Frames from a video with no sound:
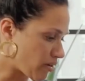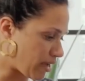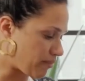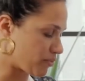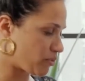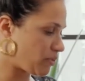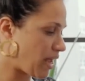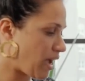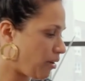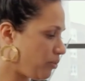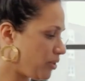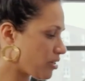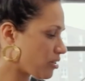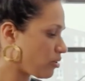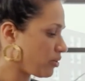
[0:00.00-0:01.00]
Okay, so now
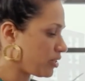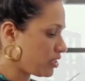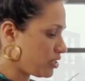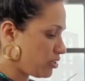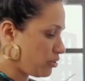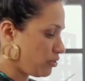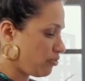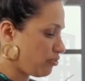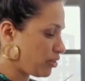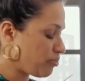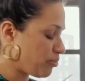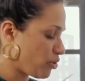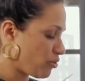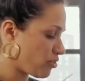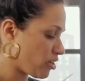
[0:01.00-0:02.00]
we are going to flip
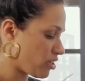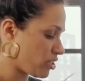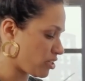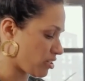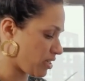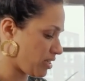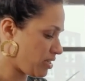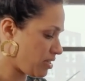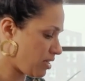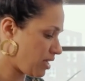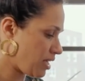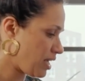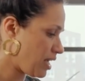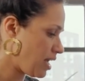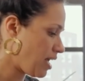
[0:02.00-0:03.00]
over our turkey.
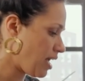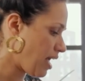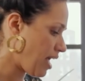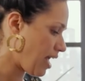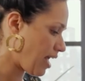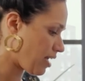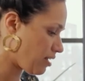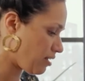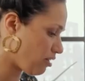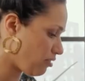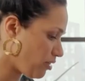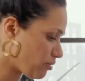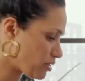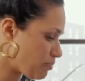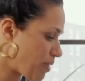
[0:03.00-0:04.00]
And the
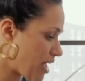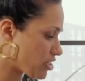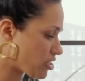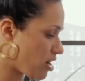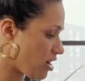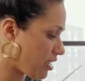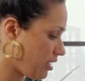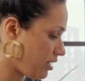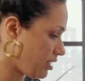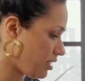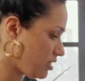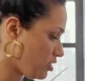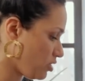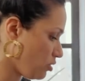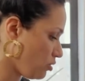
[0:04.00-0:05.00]
thing with spatchcocking
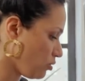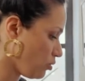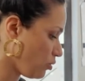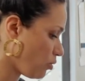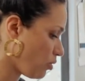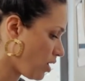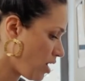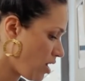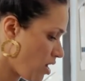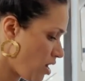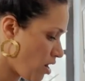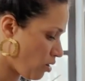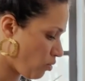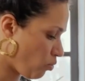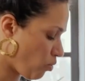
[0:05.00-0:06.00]
is you
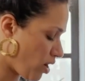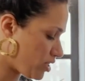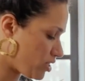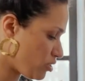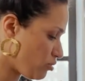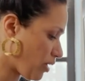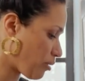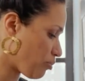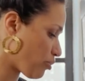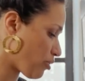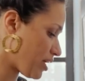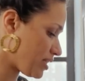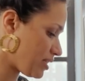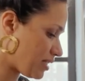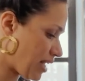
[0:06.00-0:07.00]
want to like
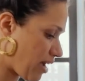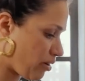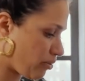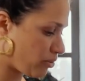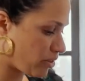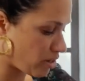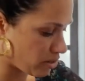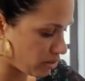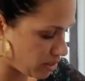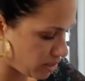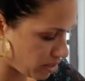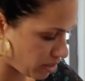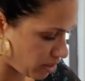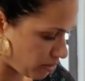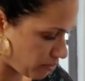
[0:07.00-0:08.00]
press down on the